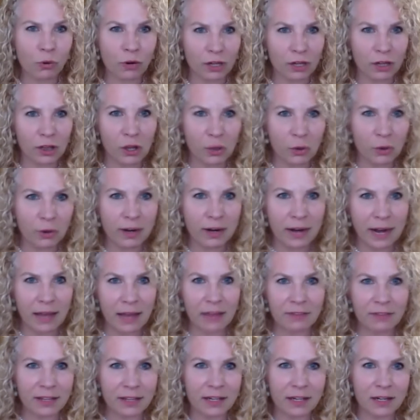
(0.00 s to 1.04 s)
lower
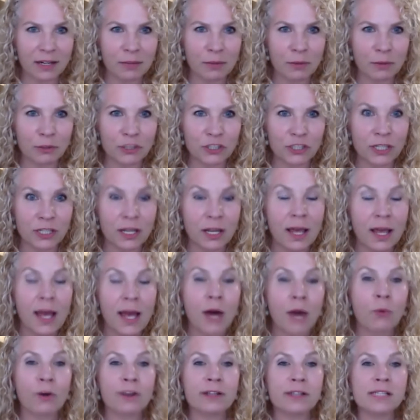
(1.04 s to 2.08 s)
elevated emotion,
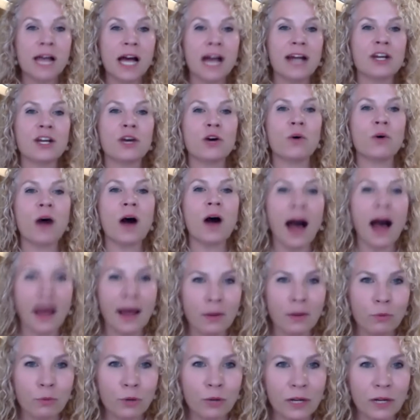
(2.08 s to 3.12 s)
whereas I know I
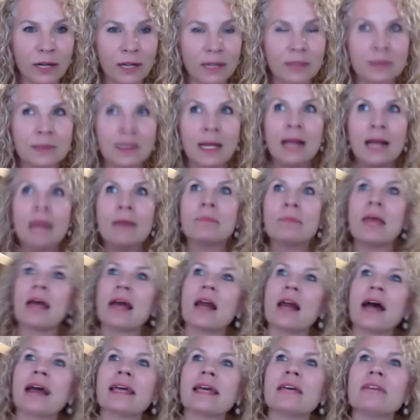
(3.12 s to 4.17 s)
would. And
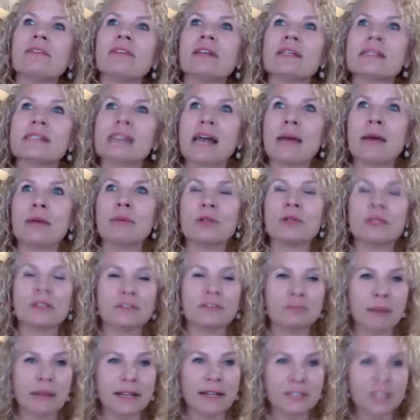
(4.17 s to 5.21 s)
I give an example
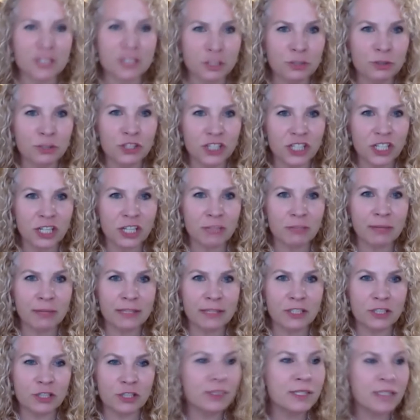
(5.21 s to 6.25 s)
of my two my
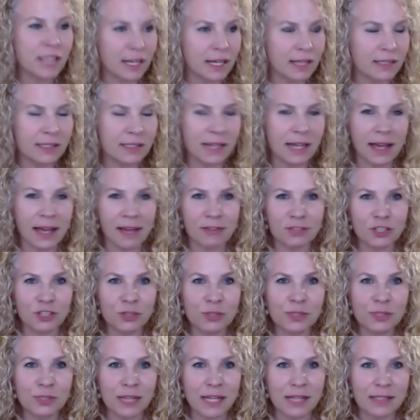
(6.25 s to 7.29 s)
two sons. I have two
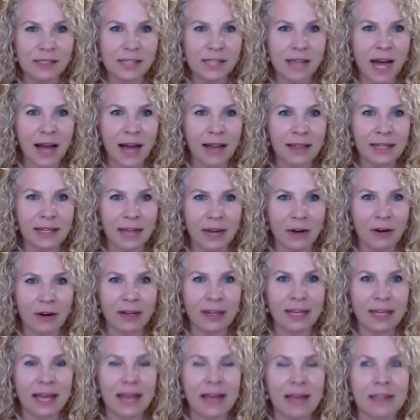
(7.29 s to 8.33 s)
sons, Kyle and
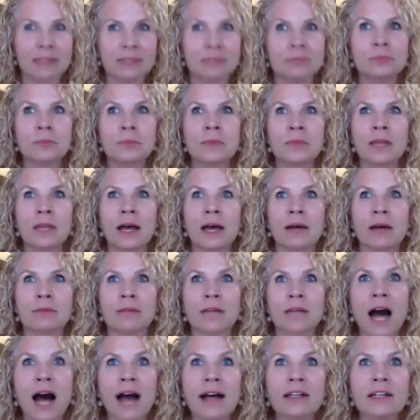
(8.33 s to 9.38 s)
Eric. And um,
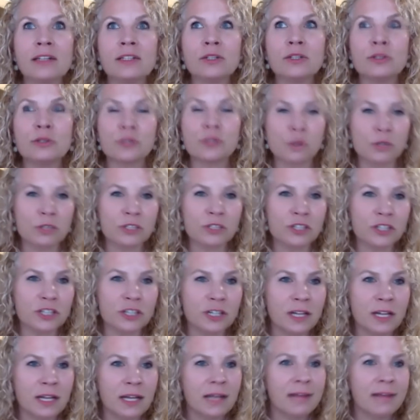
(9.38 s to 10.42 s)
Kyle, who's older,
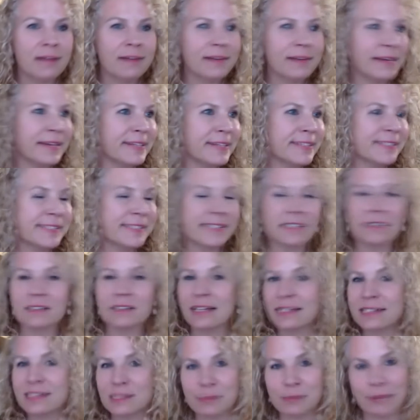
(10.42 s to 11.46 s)
he still
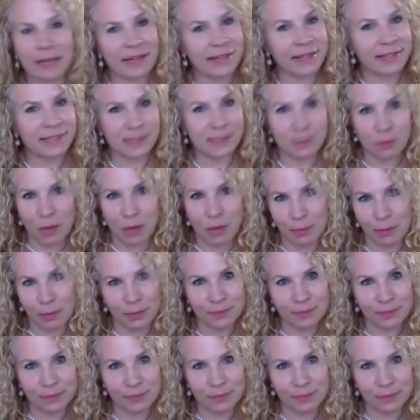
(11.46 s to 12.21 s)
lets me kiss him up